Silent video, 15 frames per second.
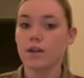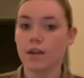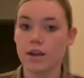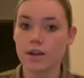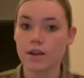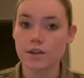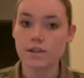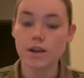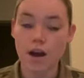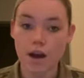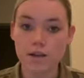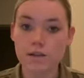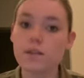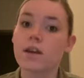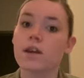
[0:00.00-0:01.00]
It is
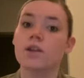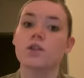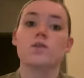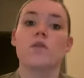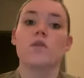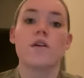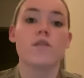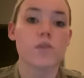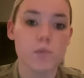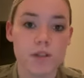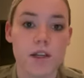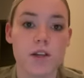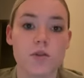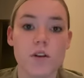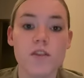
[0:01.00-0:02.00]
hot and you do have the
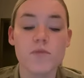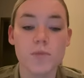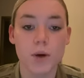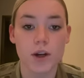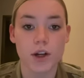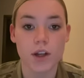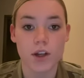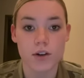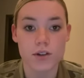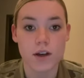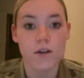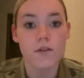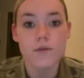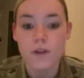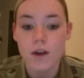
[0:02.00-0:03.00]
potential of burning yourself.